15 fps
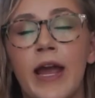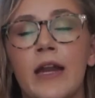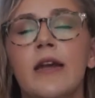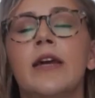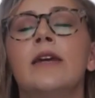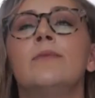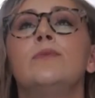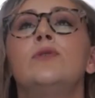and
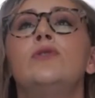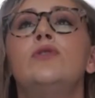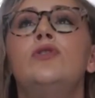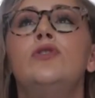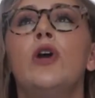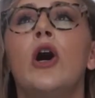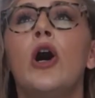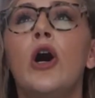I am
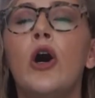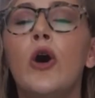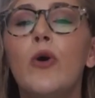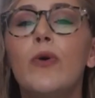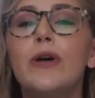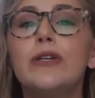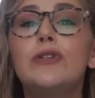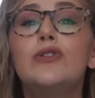
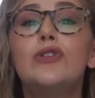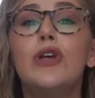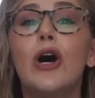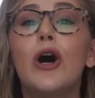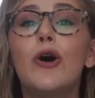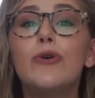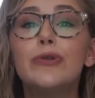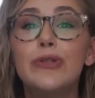so,
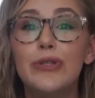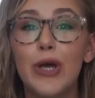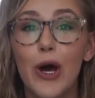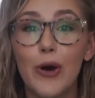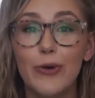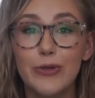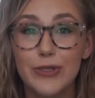so, so,